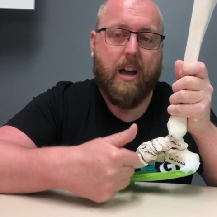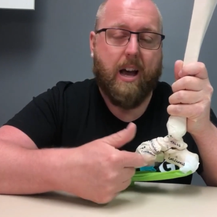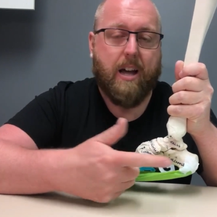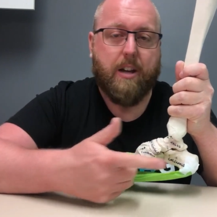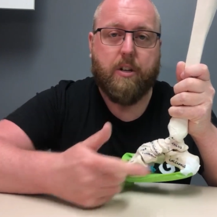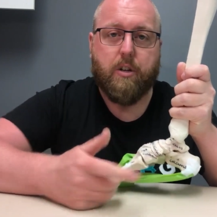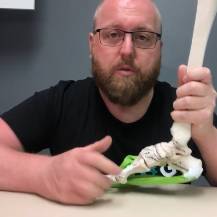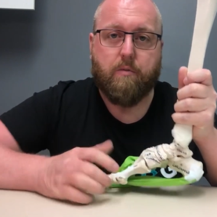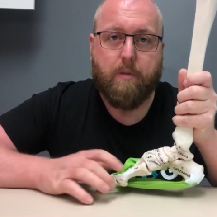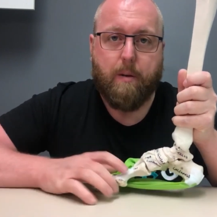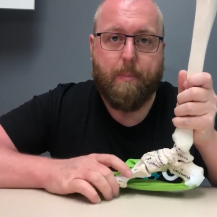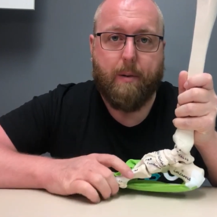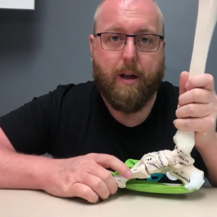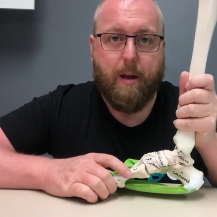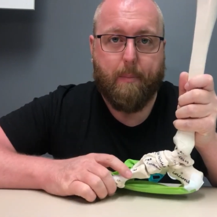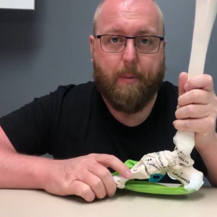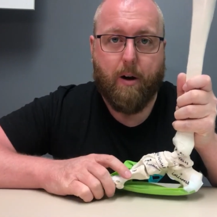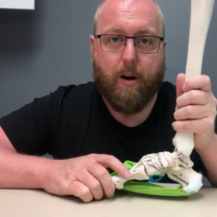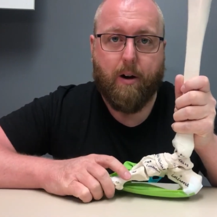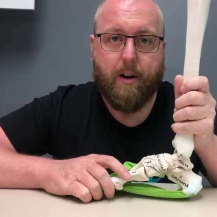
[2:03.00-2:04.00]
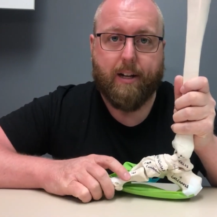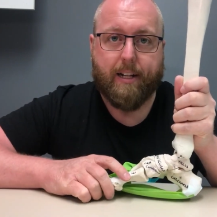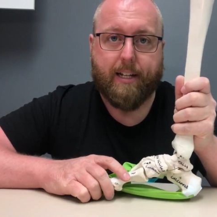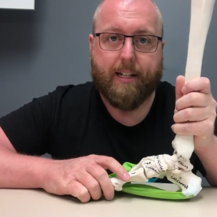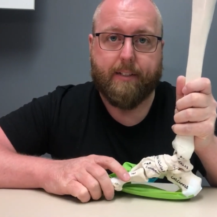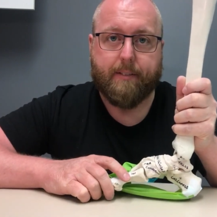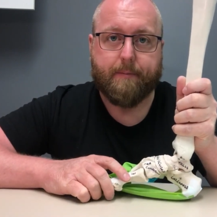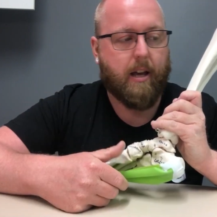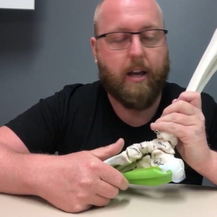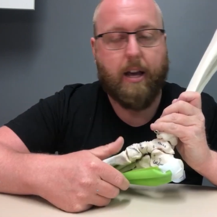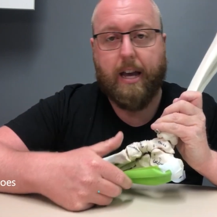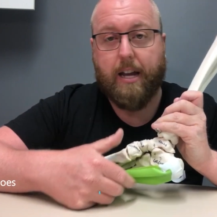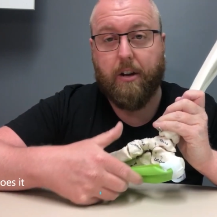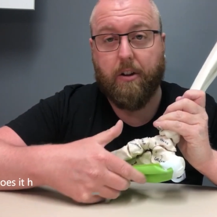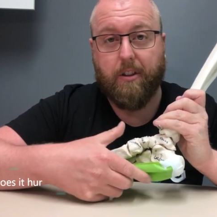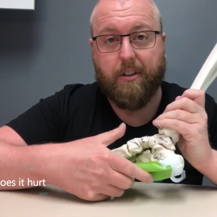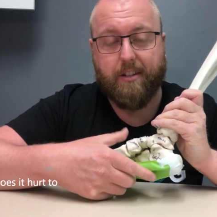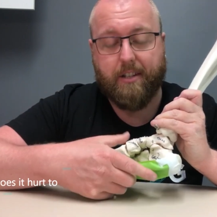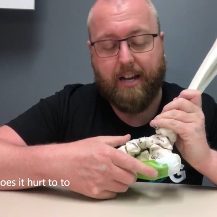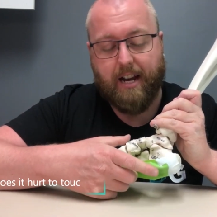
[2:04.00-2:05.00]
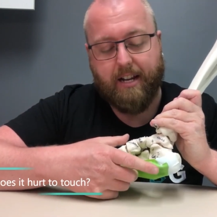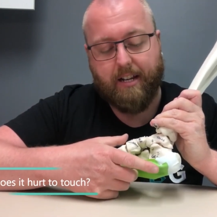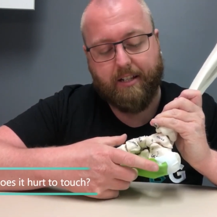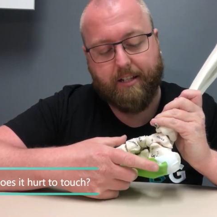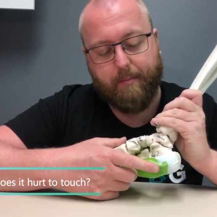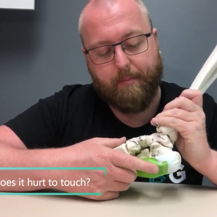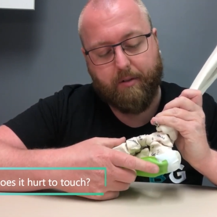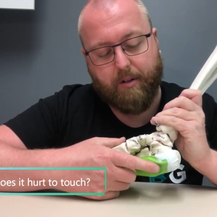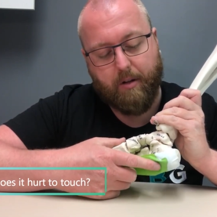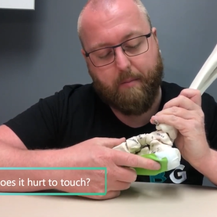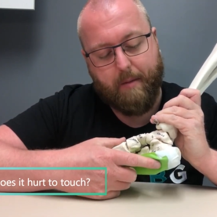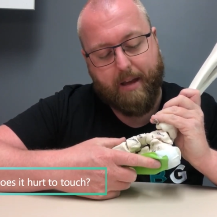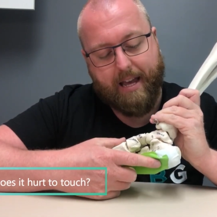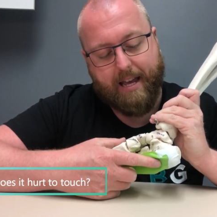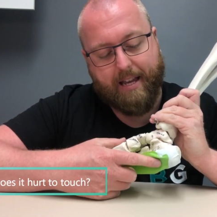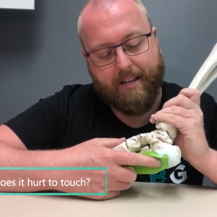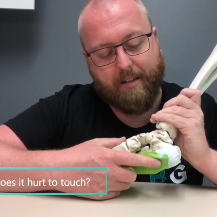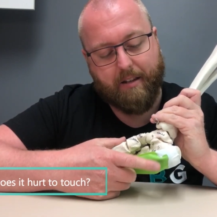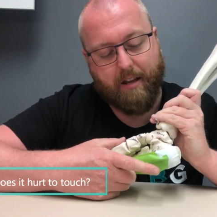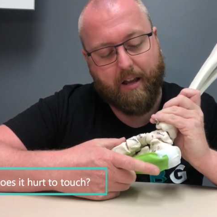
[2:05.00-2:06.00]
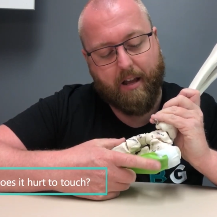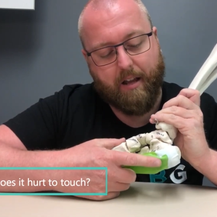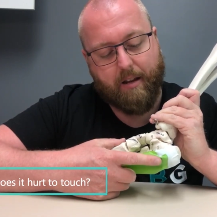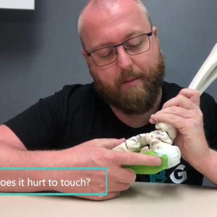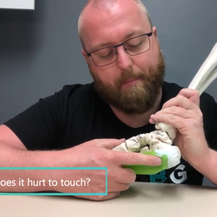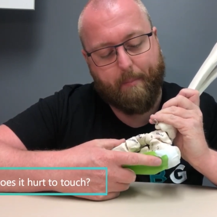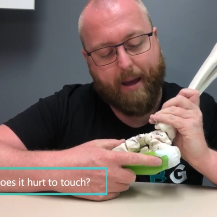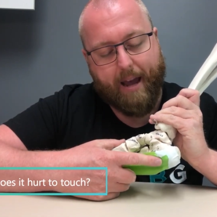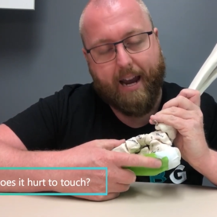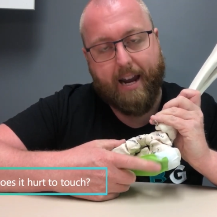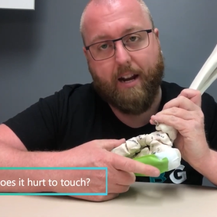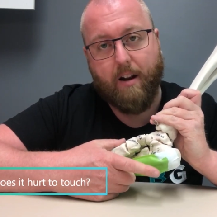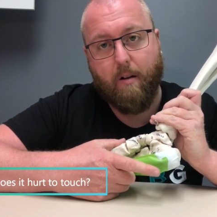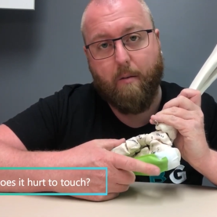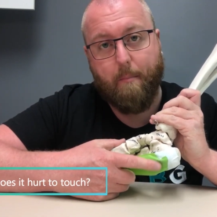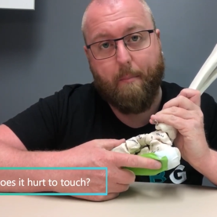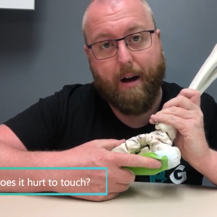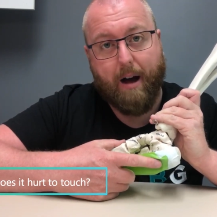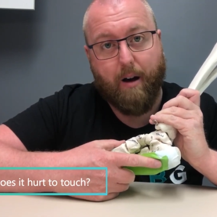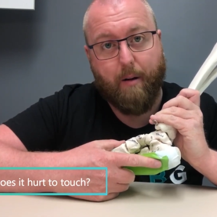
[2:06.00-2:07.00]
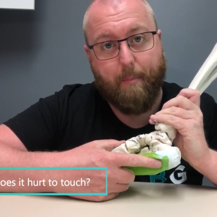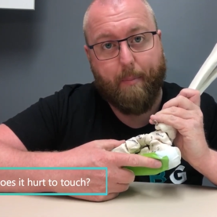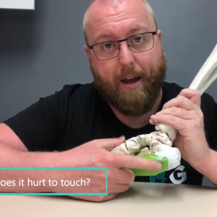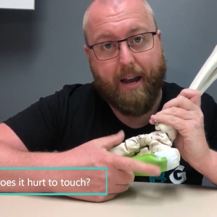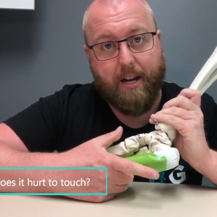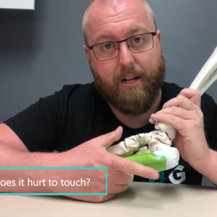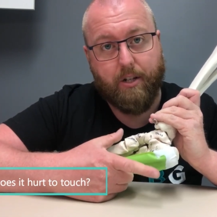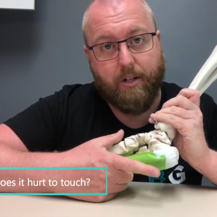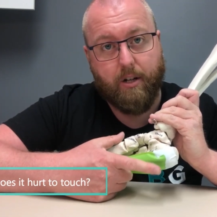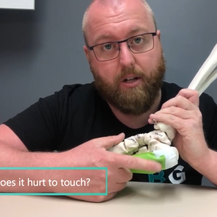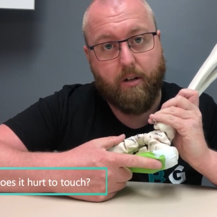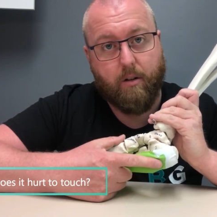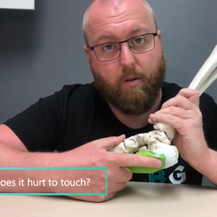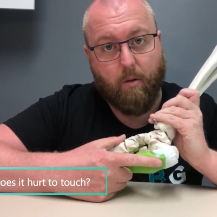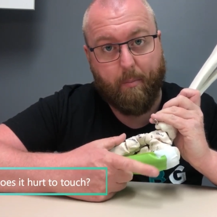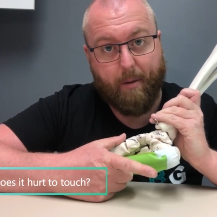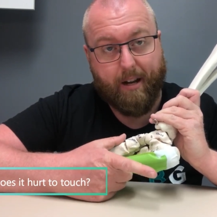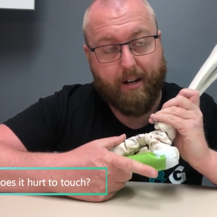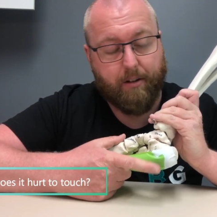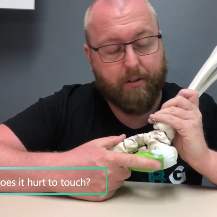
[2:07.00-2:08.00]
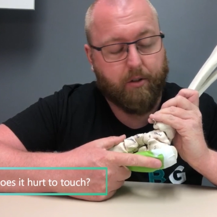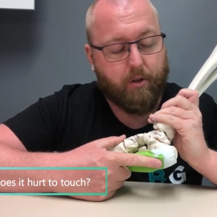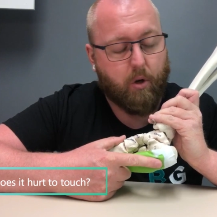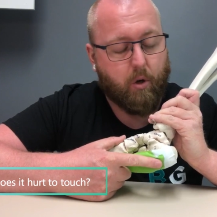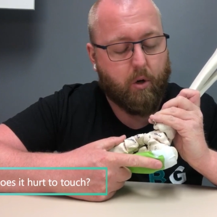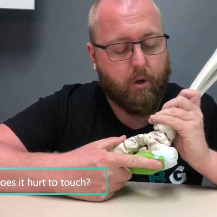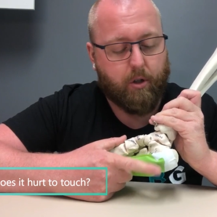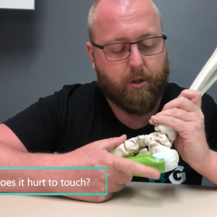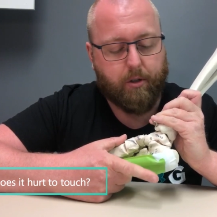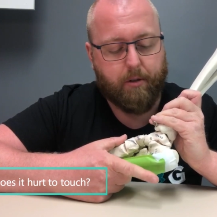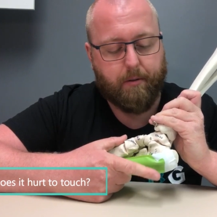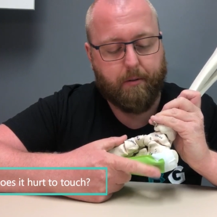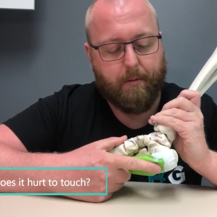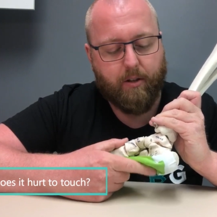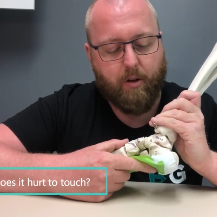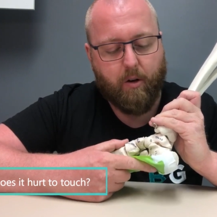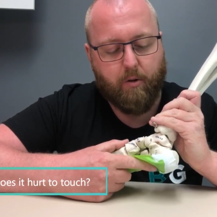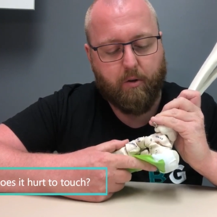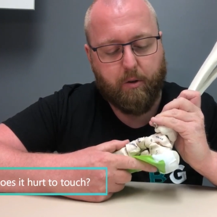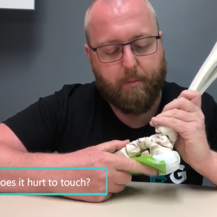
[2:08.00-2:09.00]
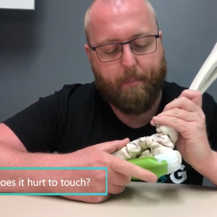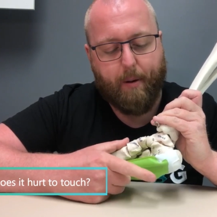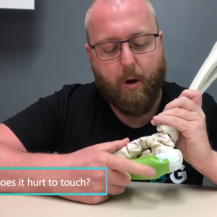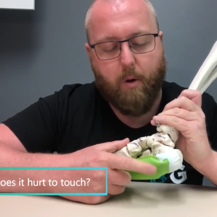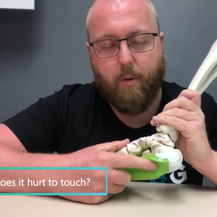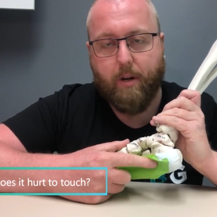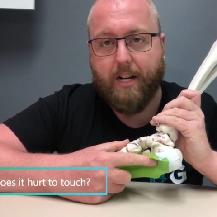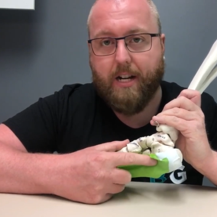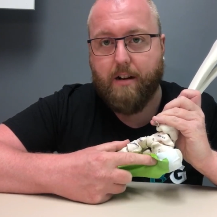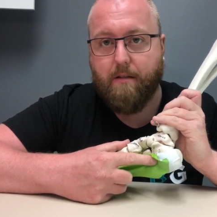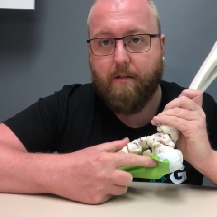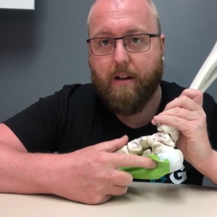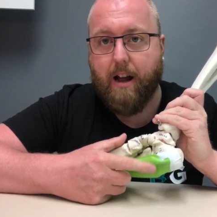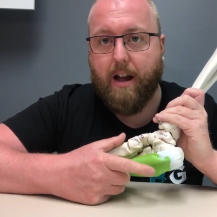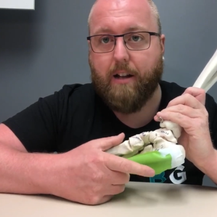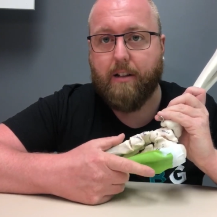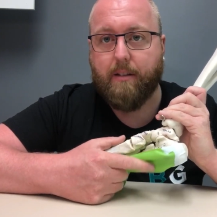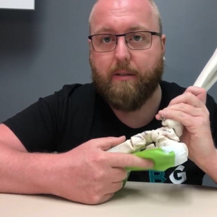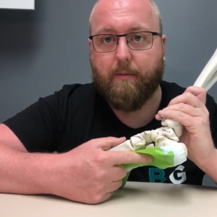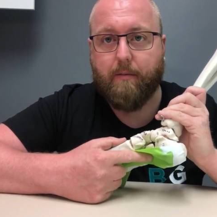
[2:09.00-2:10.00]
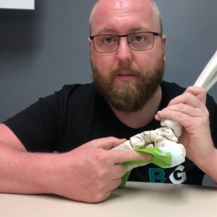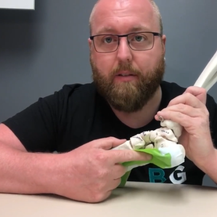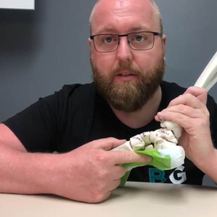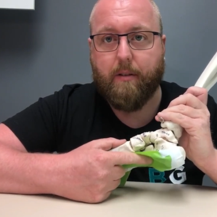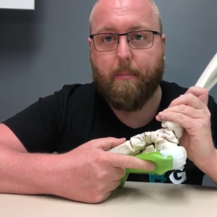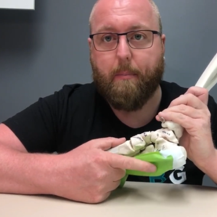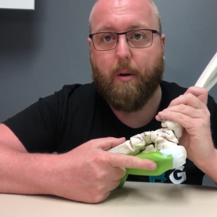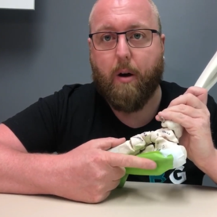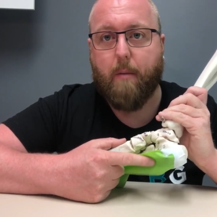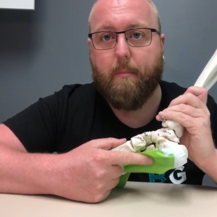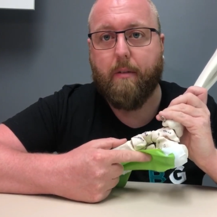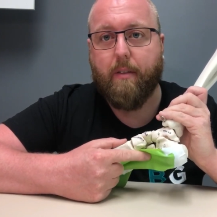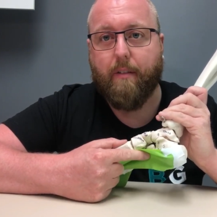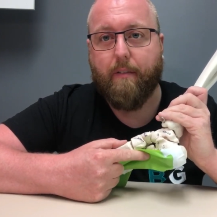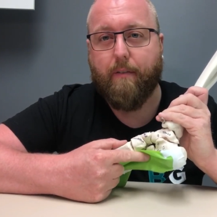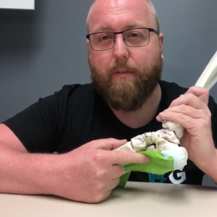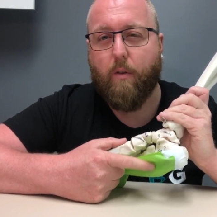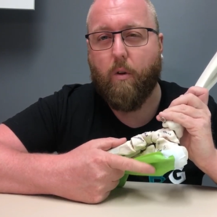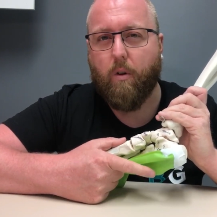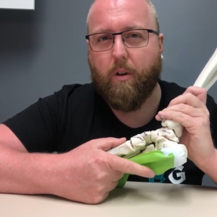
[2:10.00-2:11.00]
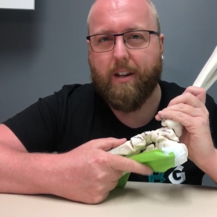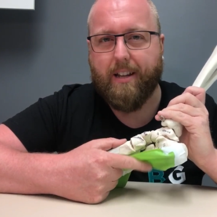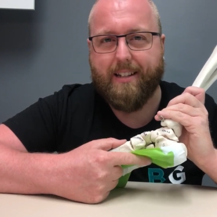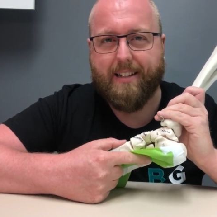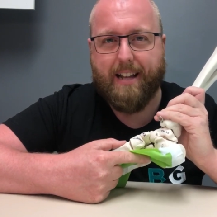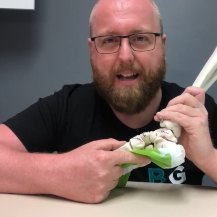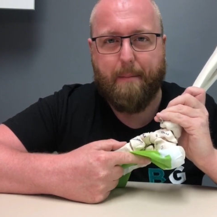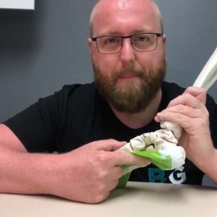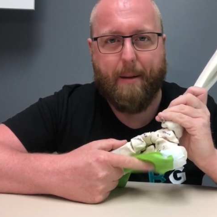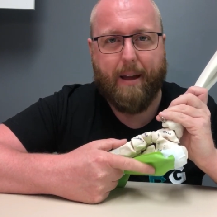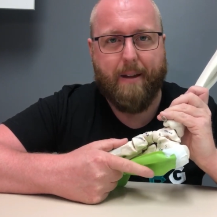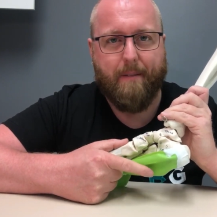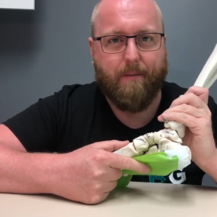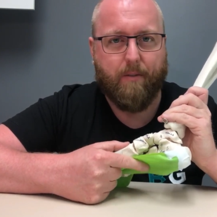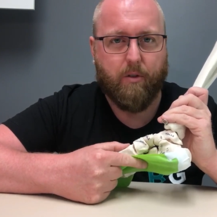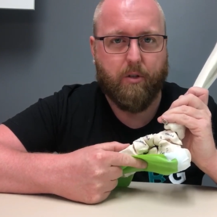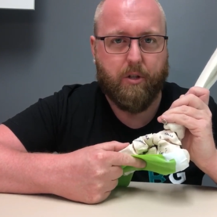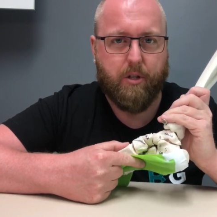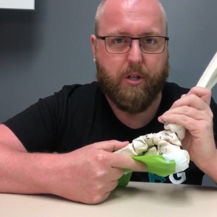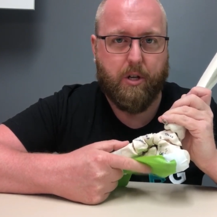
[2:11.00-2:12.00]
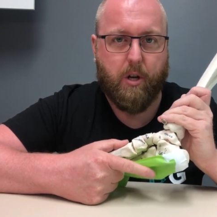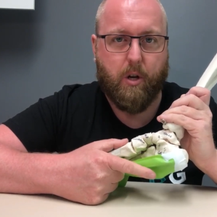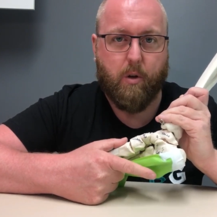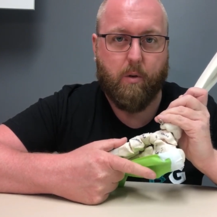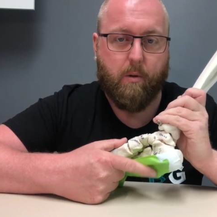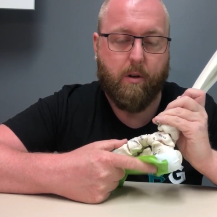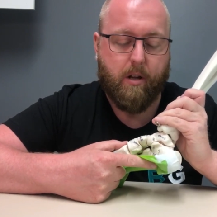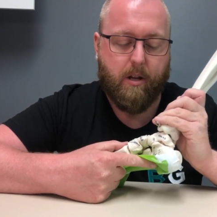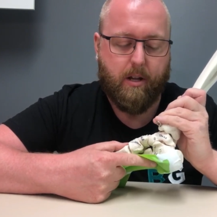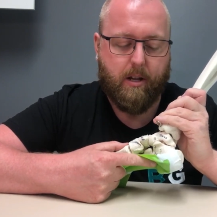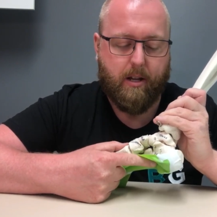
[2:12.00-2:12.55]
and just rip it apart again. Another sign or symptom is pain on palpation or pain on touch. So just poking around the bottom of the foot, is that painful to do?